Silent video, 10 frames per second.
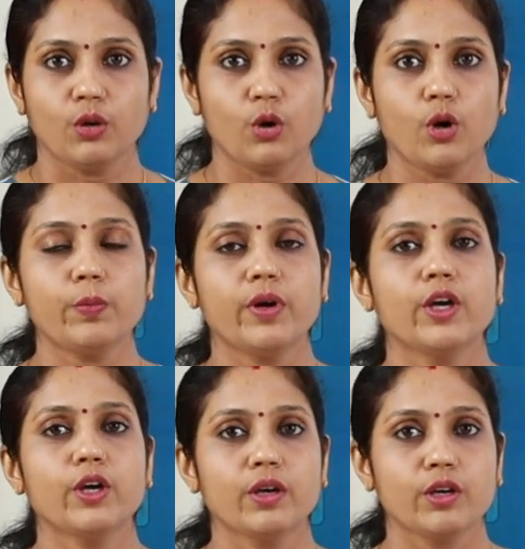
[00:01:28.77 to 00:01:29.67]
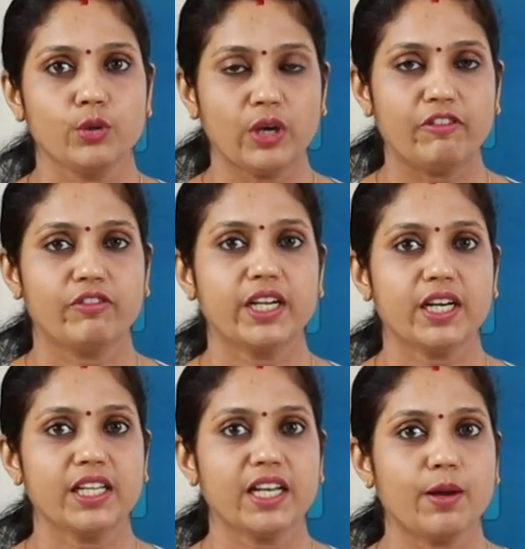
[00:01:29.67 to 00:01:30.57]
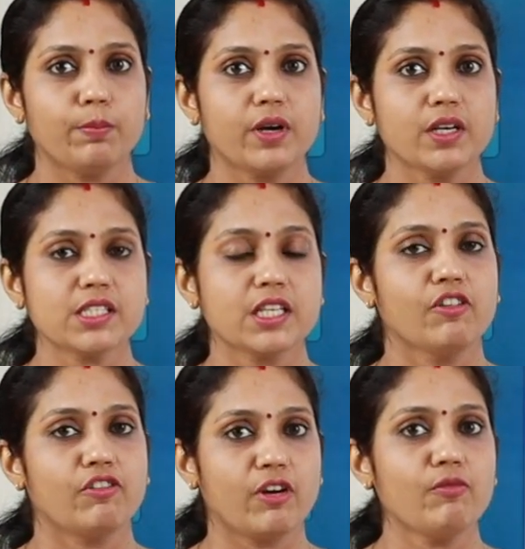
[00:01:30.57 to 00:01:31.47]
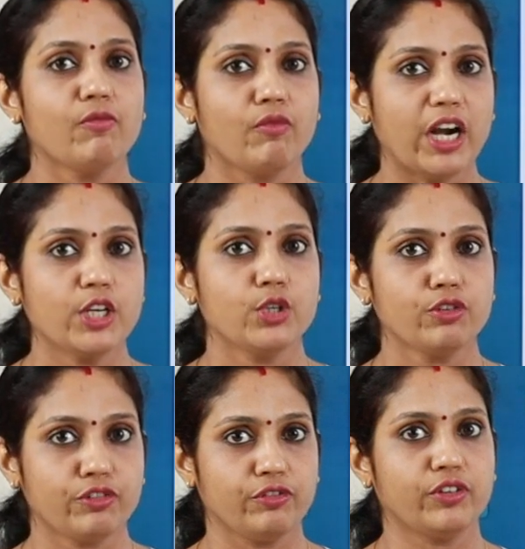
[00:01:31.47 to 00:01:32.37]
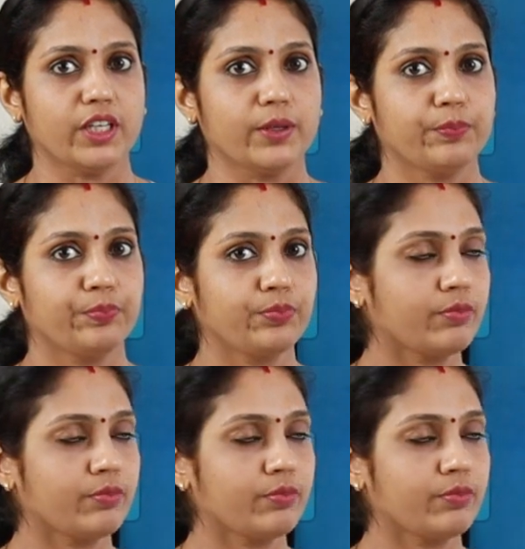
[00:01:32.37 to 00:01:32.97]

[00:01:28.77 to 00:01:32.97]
Hope you have written the numbers from 1 to 50.